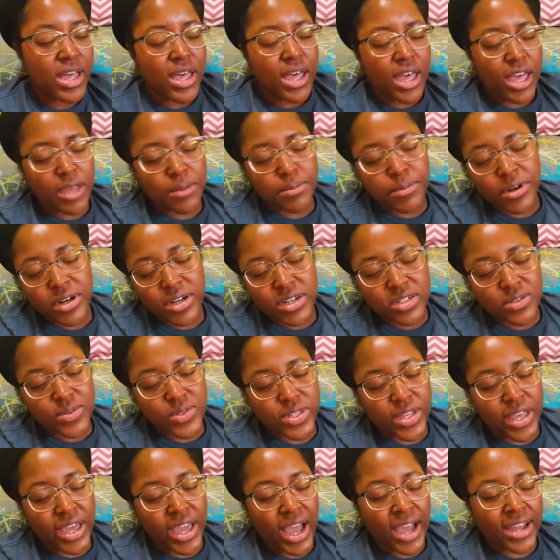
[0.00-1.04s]
And Brandon was
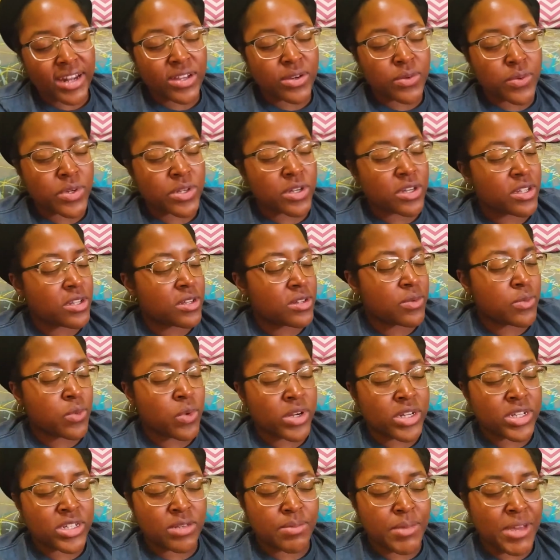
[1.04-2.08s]
like, I didn't
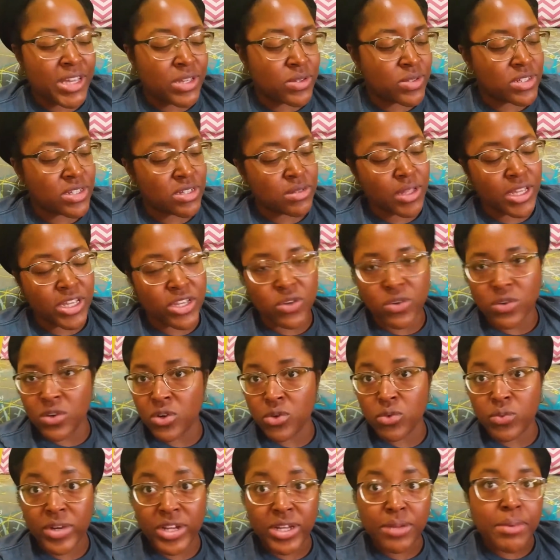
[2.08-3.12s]
wanted to make you seem like you were a
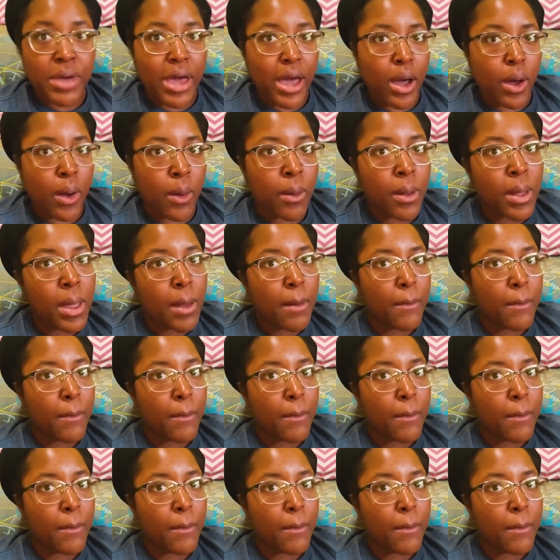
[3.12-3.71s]
rebound.